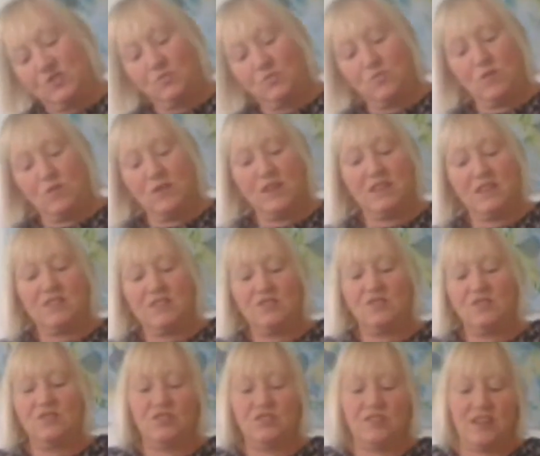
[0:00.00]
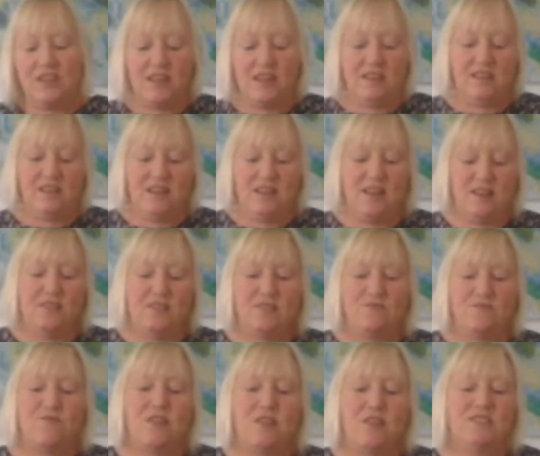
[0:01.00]
is why it's good to colour
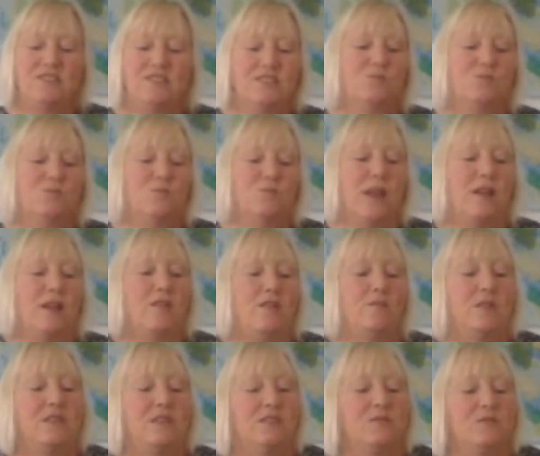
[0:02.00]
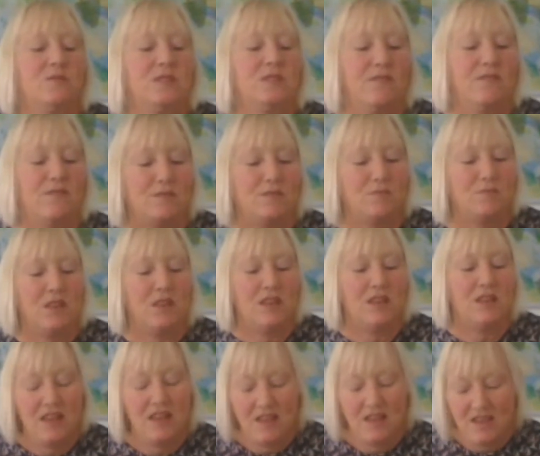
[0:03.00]
the rice as well, because we're giving them
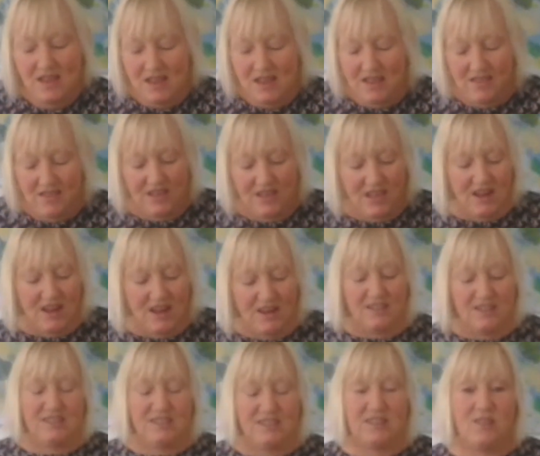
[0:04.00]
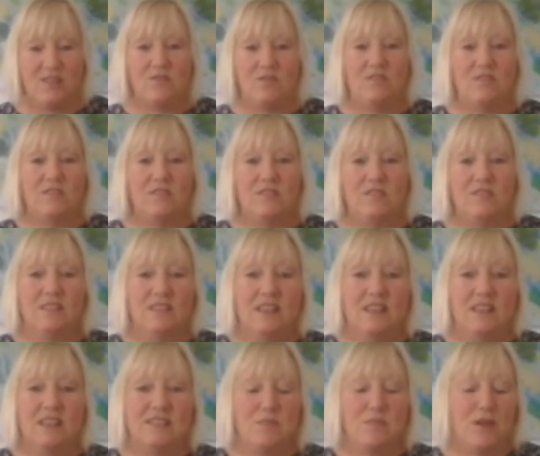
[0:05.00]
the colours. So
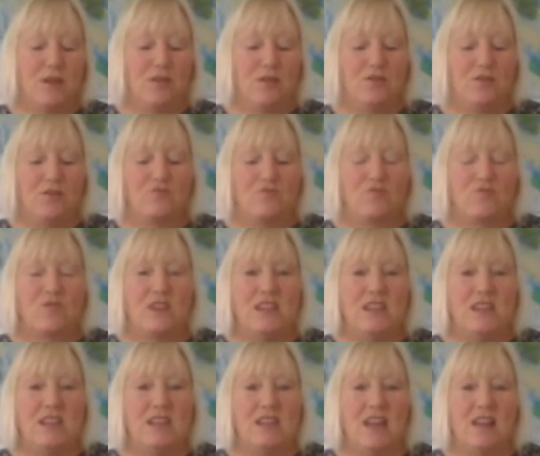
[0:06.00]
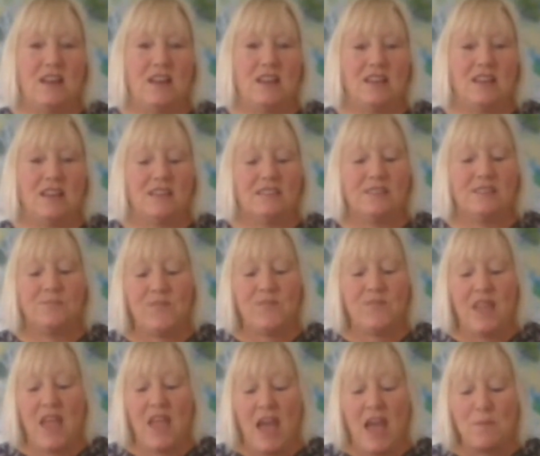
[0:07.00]
that's my 3 colours.
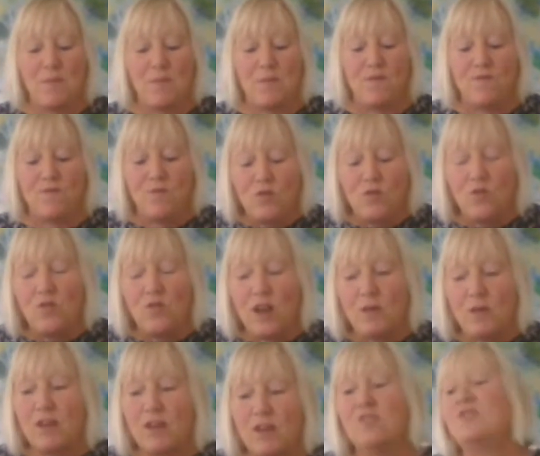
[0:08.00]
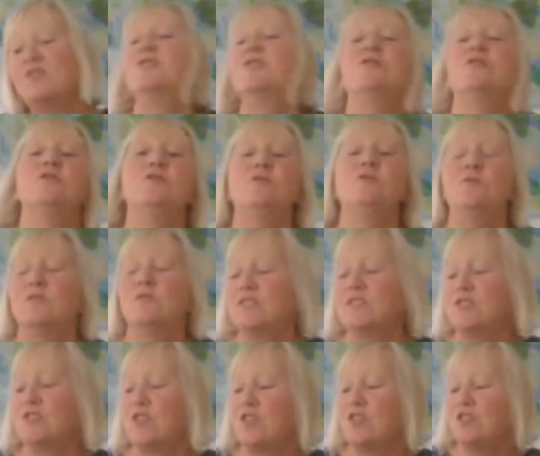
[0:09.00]
And before I'm going to
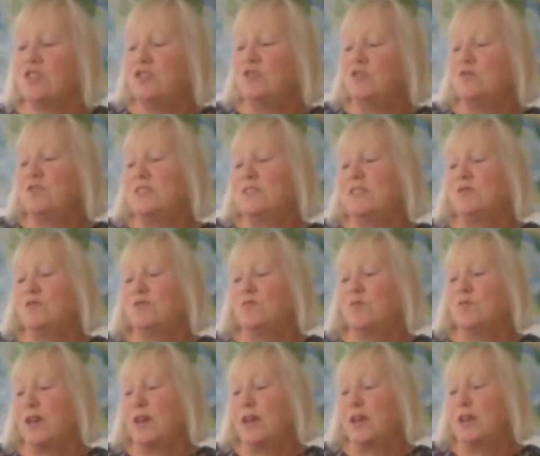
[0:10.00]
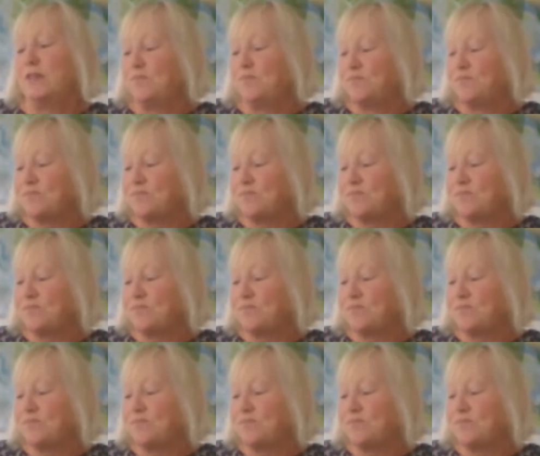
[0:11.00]
start using all my